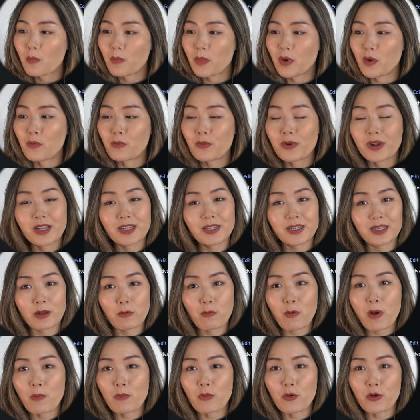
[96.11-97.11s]
but with
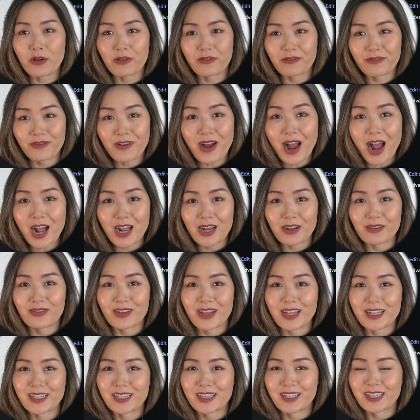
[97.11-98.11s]
the
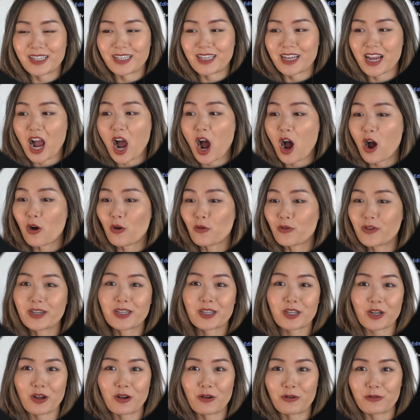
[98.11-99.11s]
1.5, let's see how
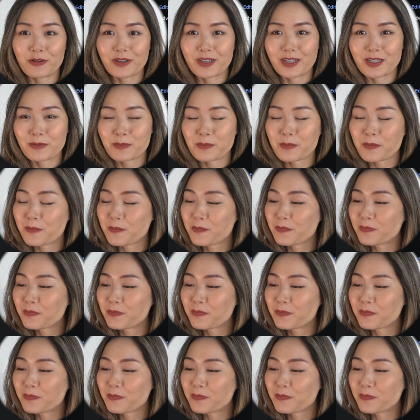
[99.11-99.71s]
this goes.